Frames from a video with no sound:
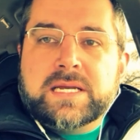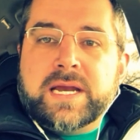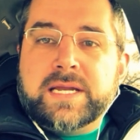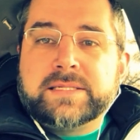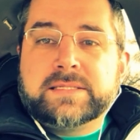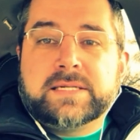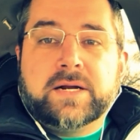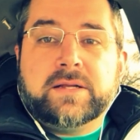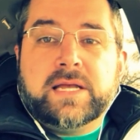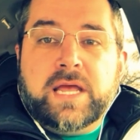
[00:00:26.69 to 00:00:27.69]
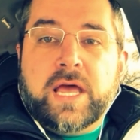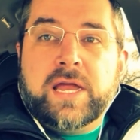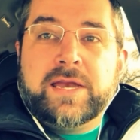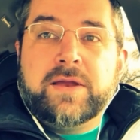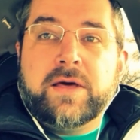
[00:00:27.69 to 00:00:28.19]
not necessarily
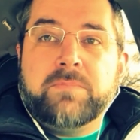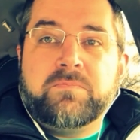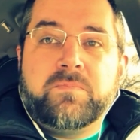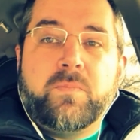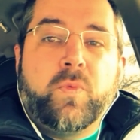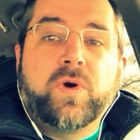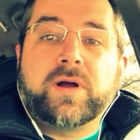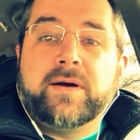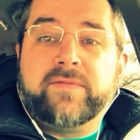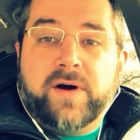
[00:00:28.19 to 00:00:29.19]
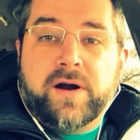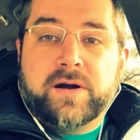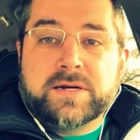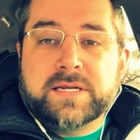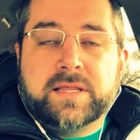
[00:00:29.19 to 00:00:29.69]
an work of art.